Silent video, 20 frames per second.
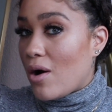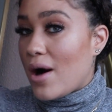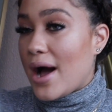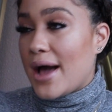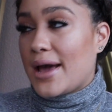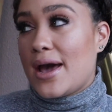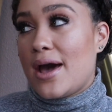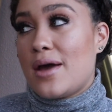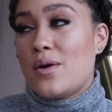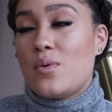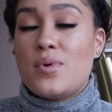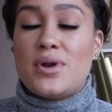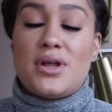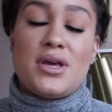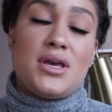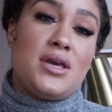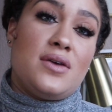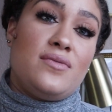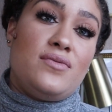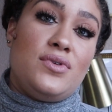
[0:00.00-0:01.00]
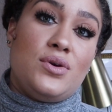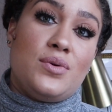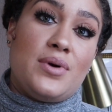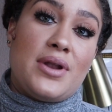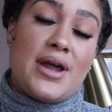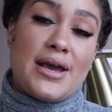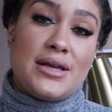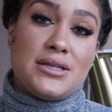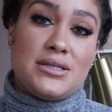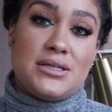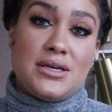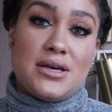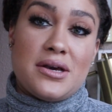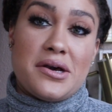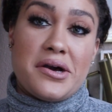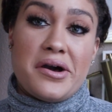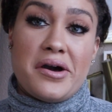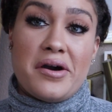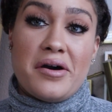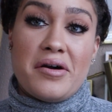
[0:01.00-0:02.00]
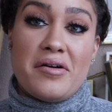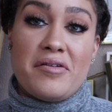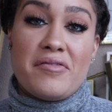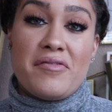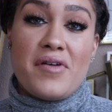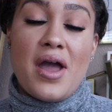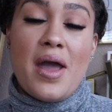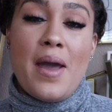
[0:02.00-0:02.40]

I kind of want to give you an idea of